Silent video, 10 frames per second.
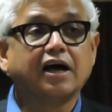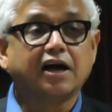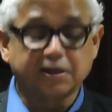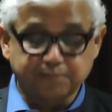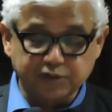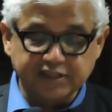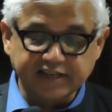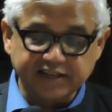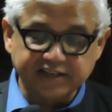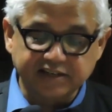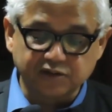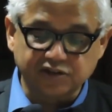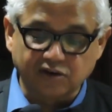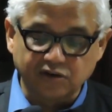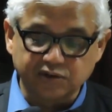I put the idea to
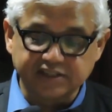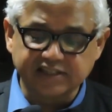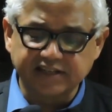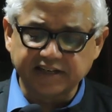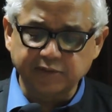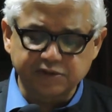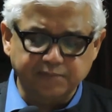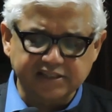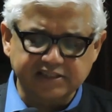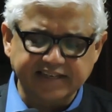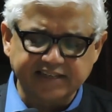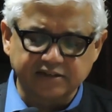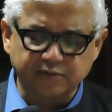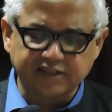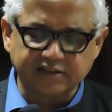Zhong Luji, and he was much taken
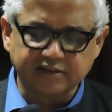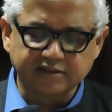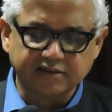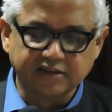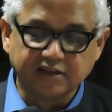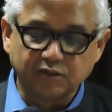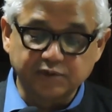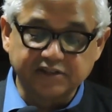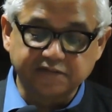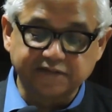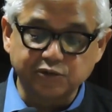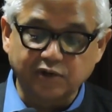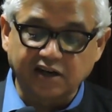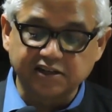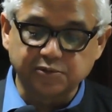with it. Within a few
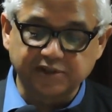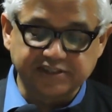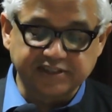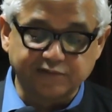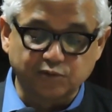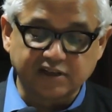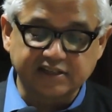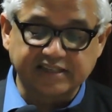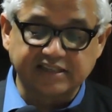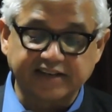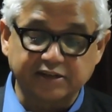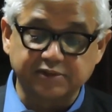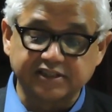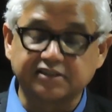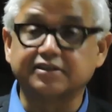hours, we received word that the
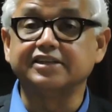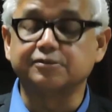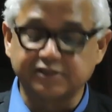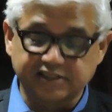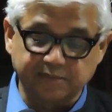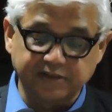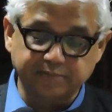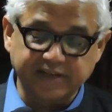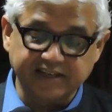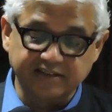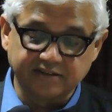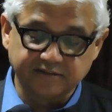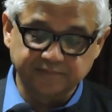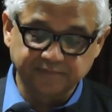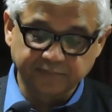requisite arrangements had been made.
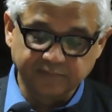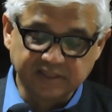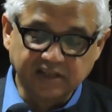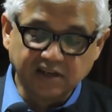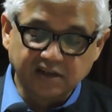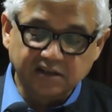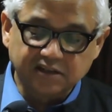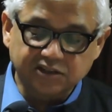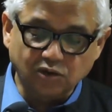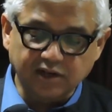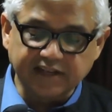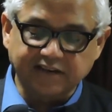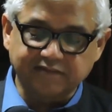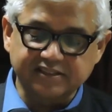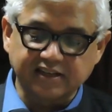Shortly
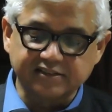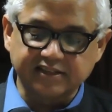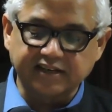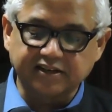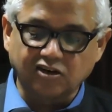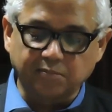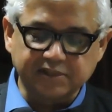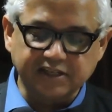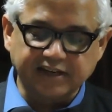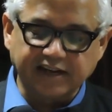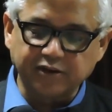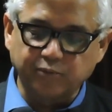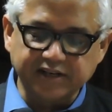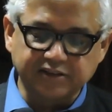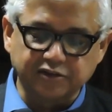after sunset, Compton and I
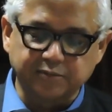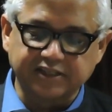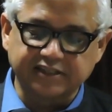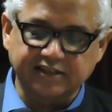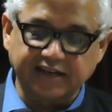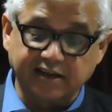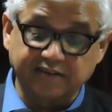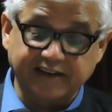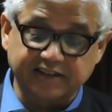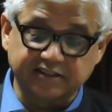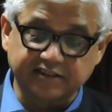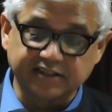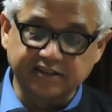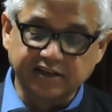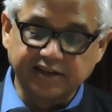went to the British
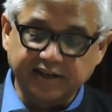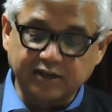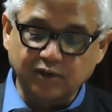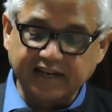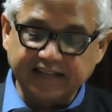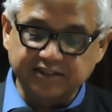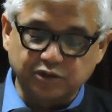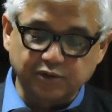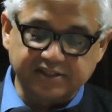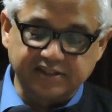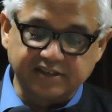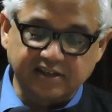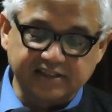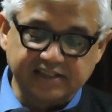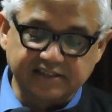factory and were led through its
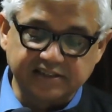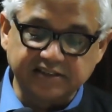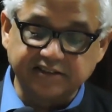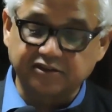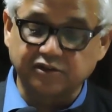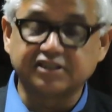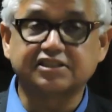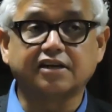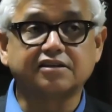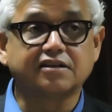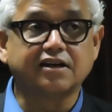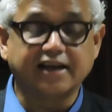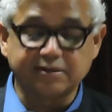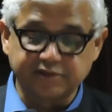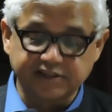deserted interior to the shuttered
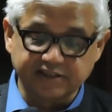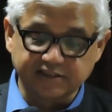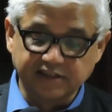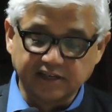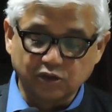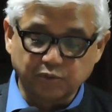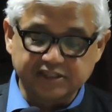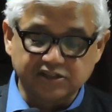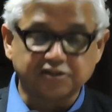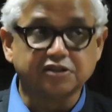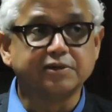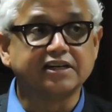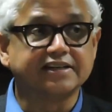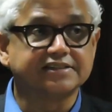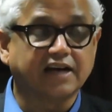library, which is on the
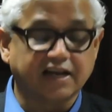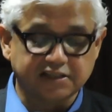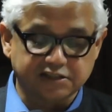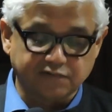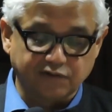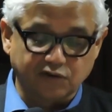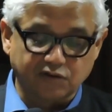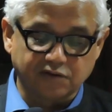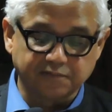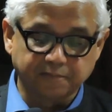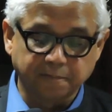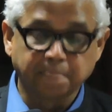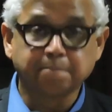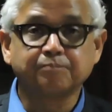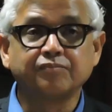building's highest floor.
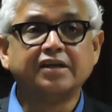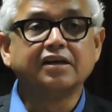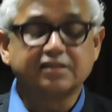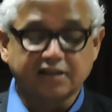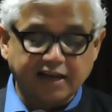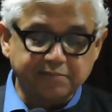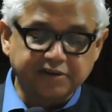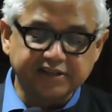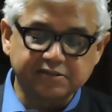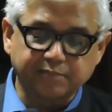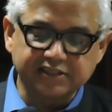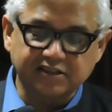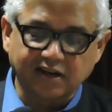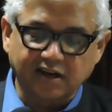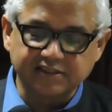The library is much
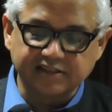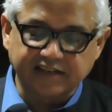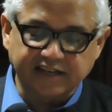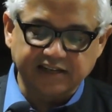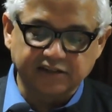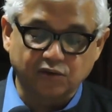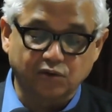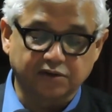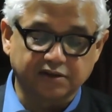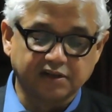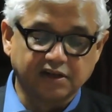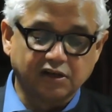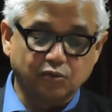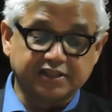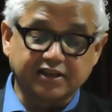larger than I had thought,
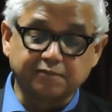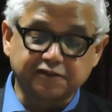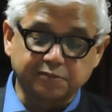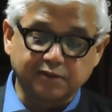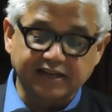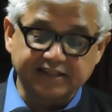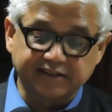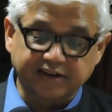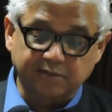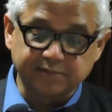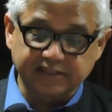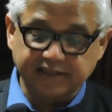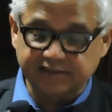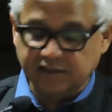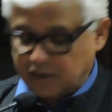with comfortable leather
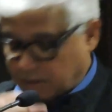armchairs,